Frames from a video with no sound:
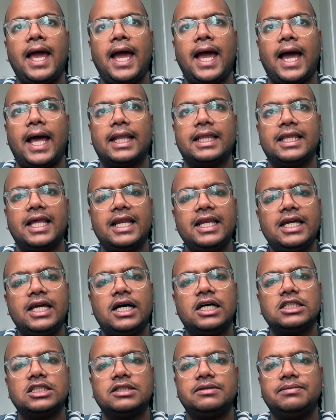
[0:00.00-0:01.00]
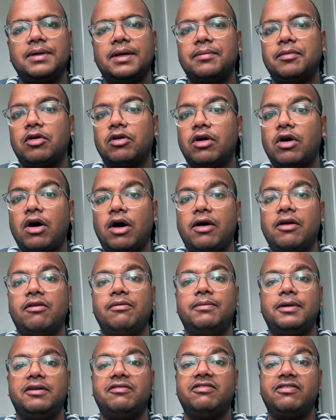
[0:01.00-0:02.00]
And then he asked me about how I'll
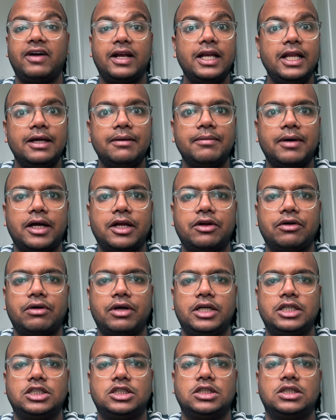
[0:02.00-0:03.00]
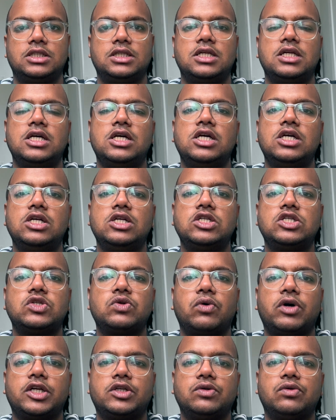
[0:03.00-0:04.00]
be funding my education.
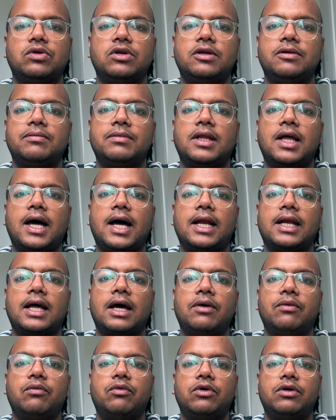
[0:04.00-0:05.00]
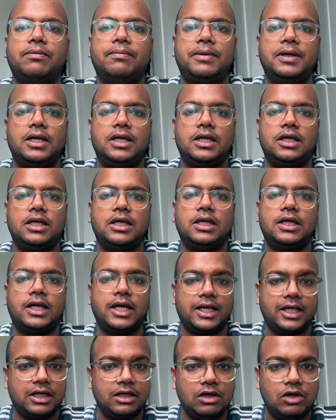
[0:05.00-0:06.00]
So I told him that I would be
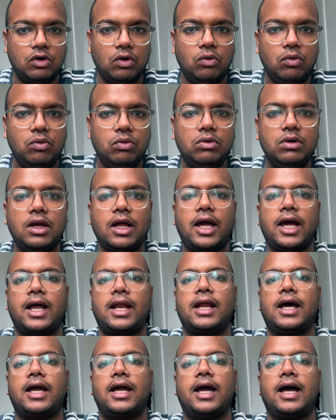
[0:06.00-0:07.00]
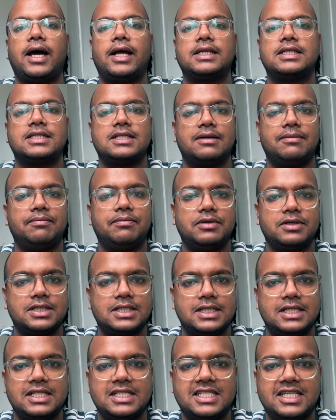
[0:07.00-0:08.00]
getting a loan, and I had some
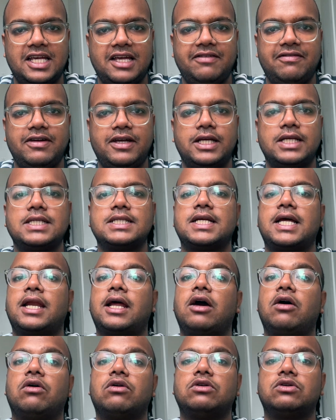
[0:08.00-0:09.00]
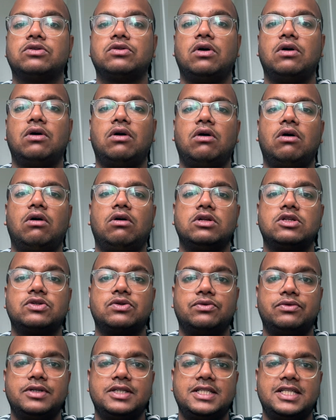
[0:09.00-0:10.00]
personal savings, and I
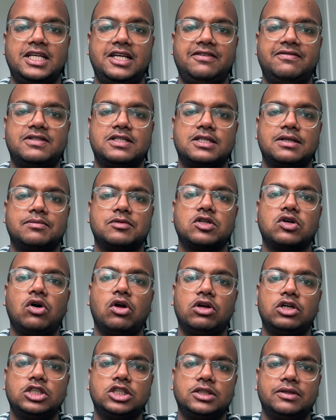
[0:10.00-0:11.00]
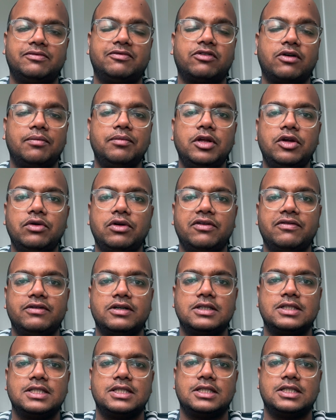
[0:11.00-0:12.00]
also received some scholarship from the
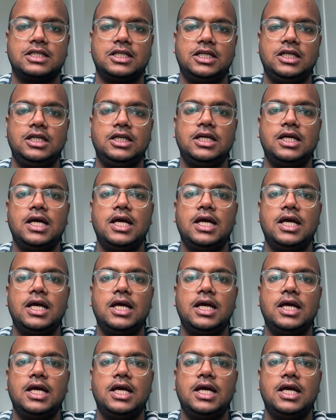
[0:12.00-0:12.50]
university.